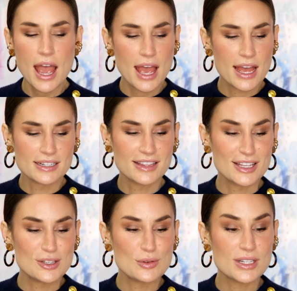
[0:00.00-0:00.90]
and
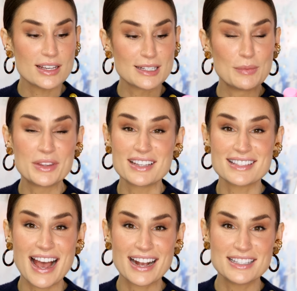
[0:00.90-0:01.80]
then you take something
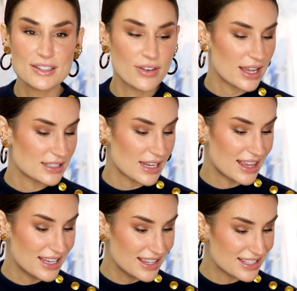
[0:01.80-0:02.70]
as active as, I
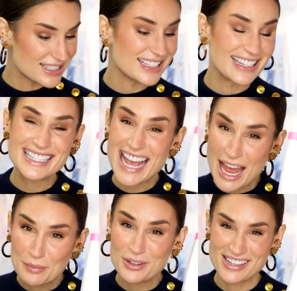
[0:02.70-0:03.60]
think this is a 10%